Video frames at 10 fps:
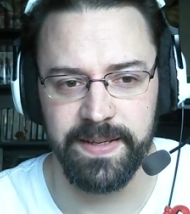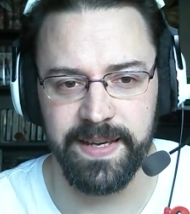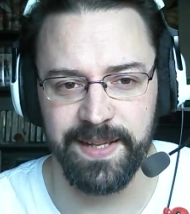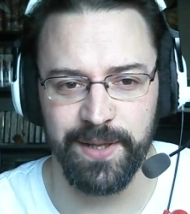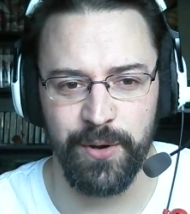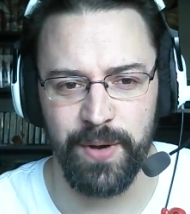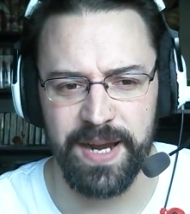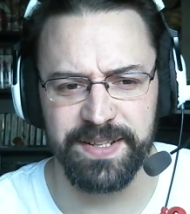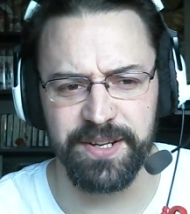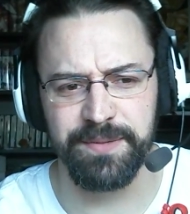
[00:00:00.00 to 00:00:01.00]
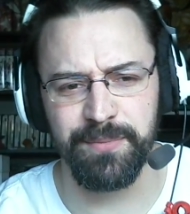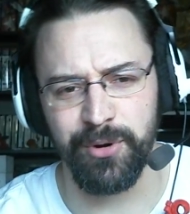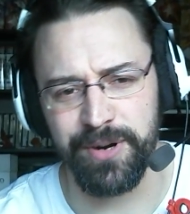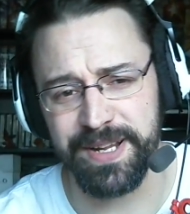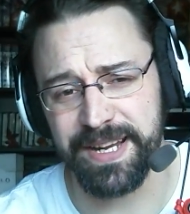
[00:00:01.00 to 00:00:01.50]
Hello and good
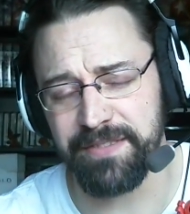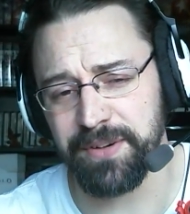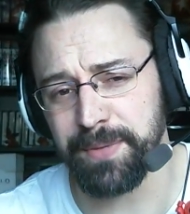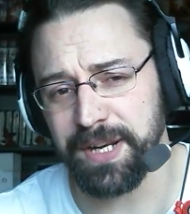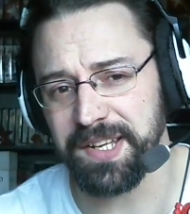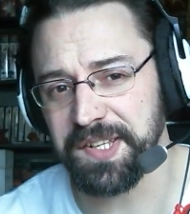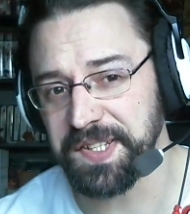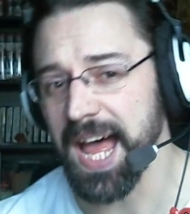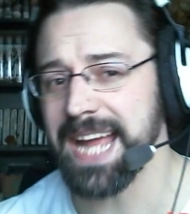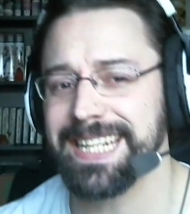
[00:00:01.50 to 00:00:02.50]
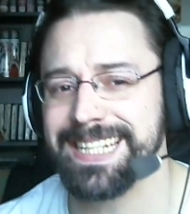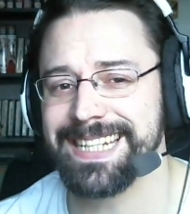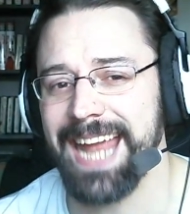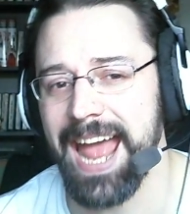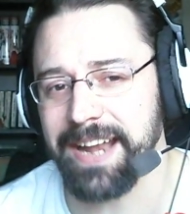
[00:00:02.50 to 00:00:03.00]
morning, everybody.
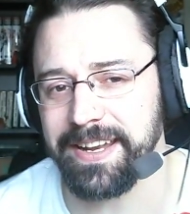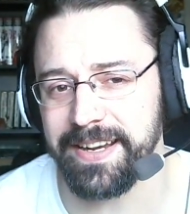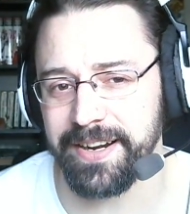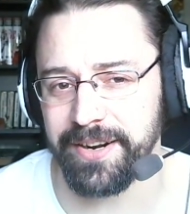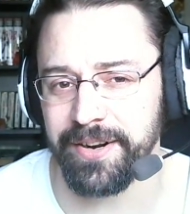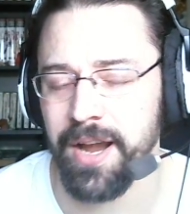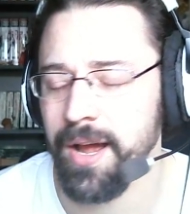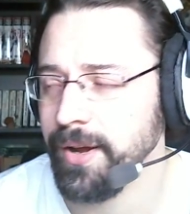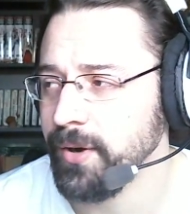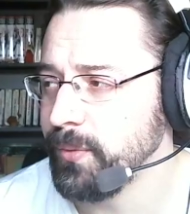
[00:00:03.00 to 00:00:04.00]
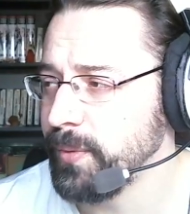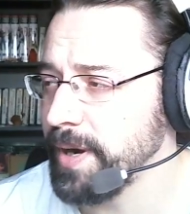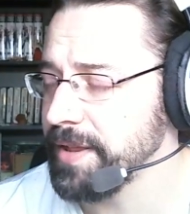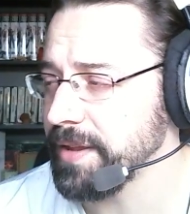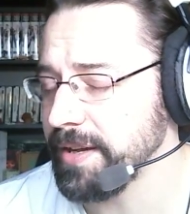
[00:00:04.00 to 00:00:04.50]
Saigan here
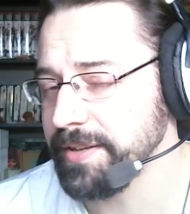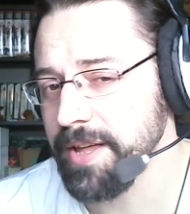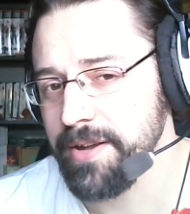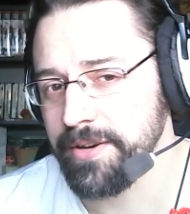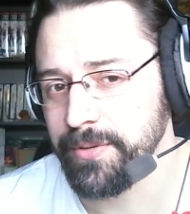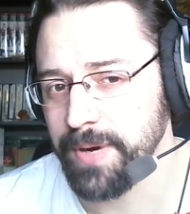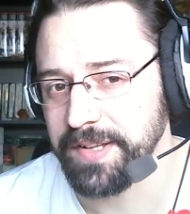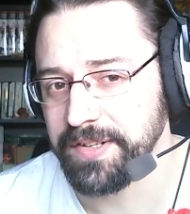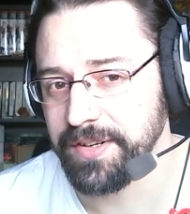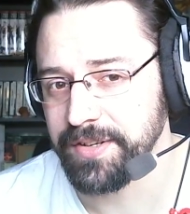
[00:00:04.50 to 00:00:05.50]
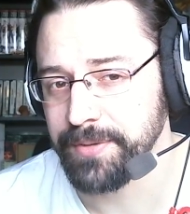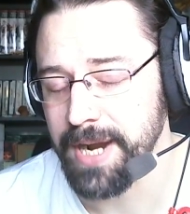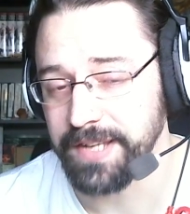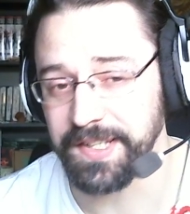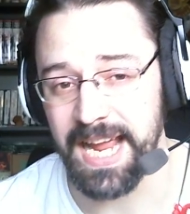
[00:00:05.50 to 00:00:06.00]
with another Quester's
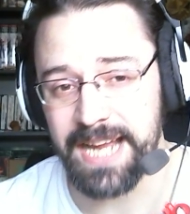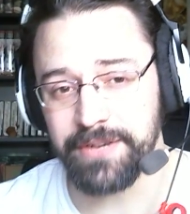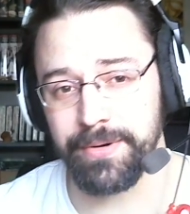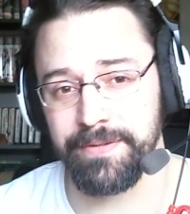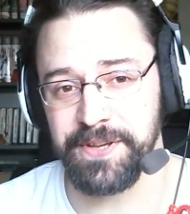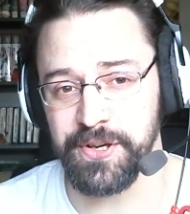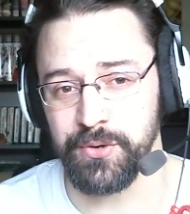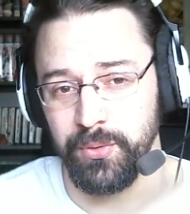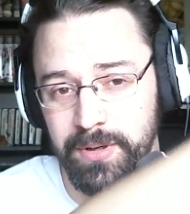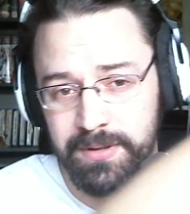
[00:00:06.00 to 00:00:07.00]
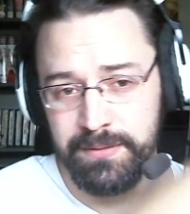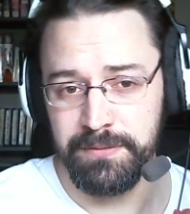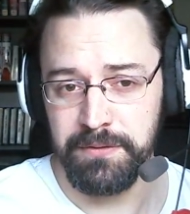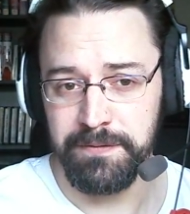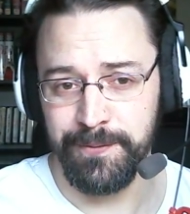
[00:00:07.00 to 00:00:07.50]
Rest and review
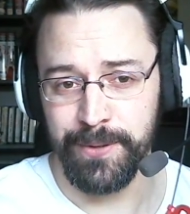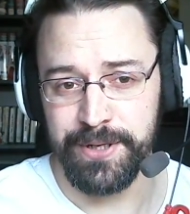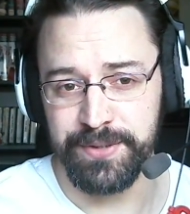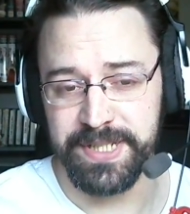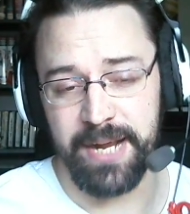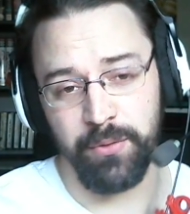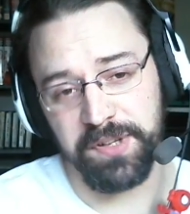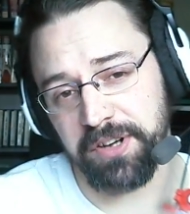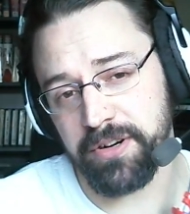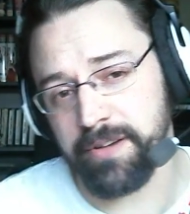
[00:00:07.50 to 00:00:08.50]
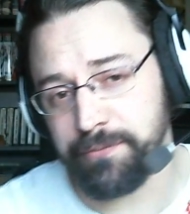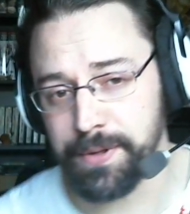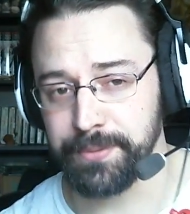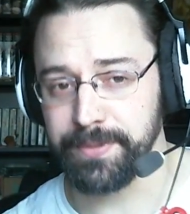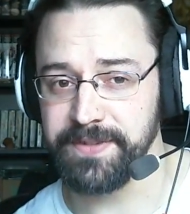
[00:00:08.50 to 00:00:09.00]
for you today. We'll start off
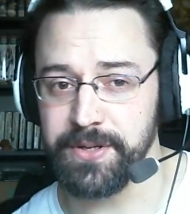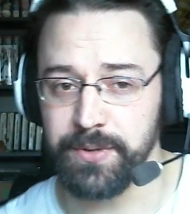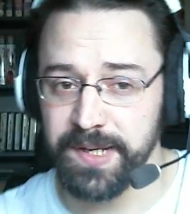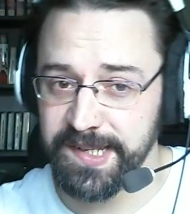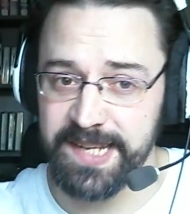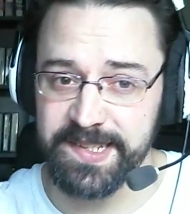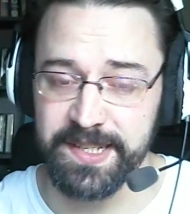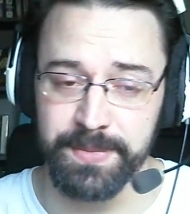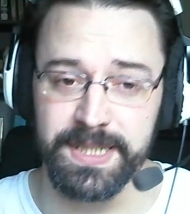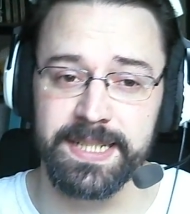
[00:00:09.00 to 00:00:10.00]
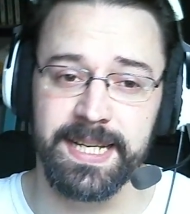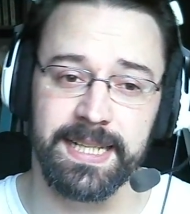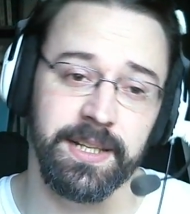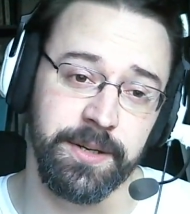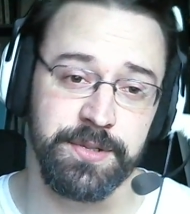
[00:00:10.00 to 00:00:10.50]
with the review because that's going to be in the
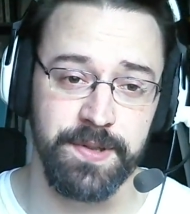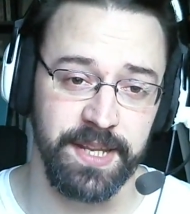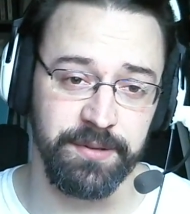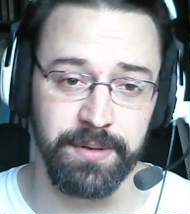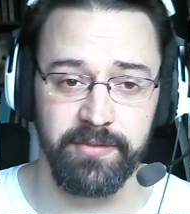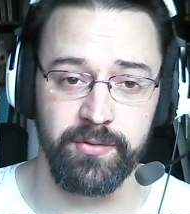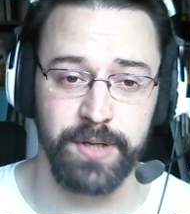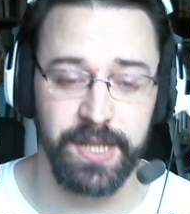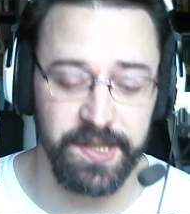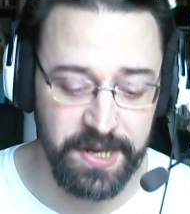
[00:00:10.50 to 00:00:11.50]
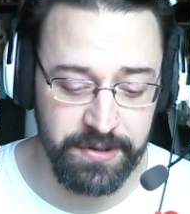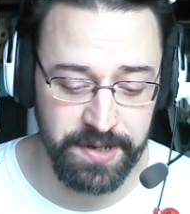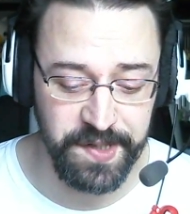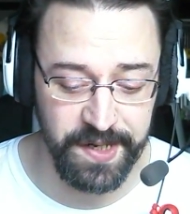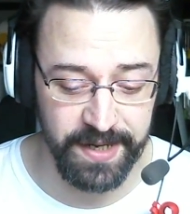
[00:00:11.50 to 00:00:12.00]
title, and I'm sure that's what everybody is
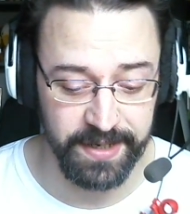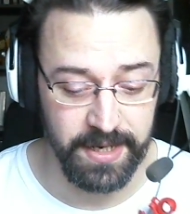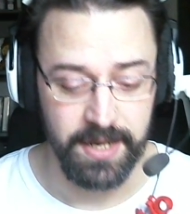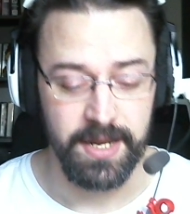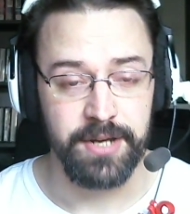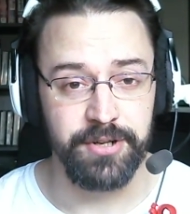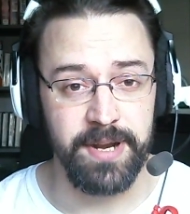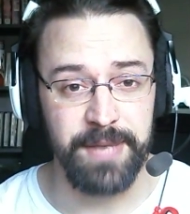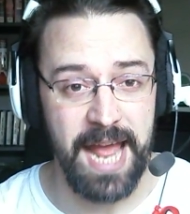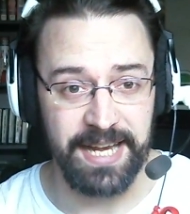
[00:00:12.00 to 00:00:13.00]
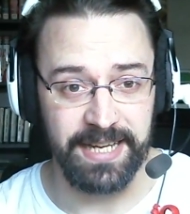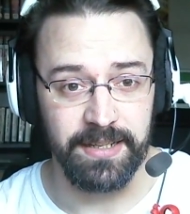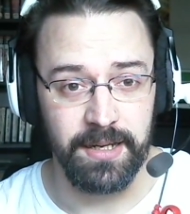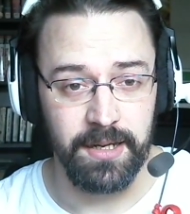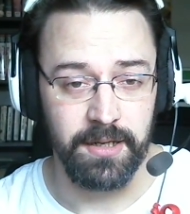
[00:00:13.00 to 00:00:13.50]
interested in. Dream
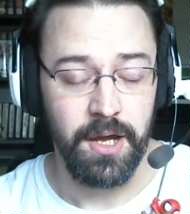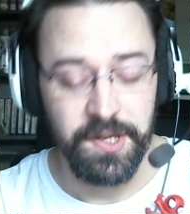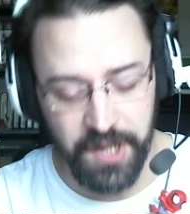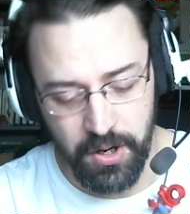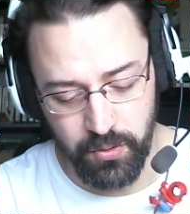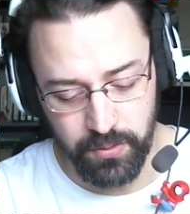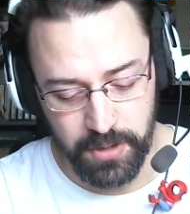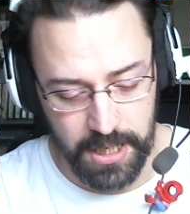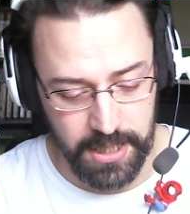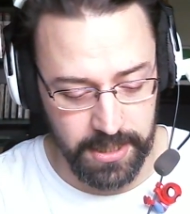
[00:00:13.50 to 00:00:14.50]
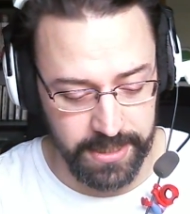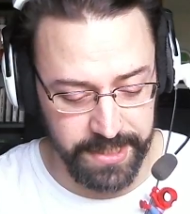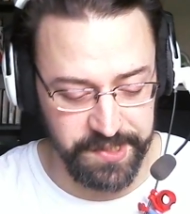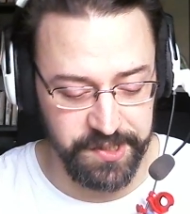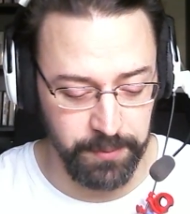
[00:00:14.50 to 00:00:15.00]
Daddy. So,
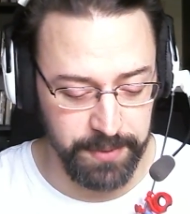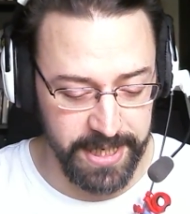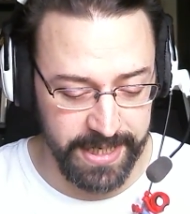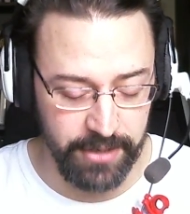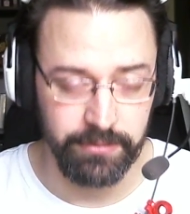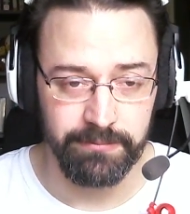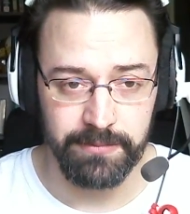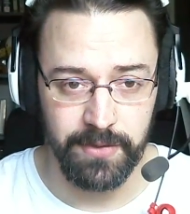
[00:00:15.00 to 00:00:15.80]
it's still playing out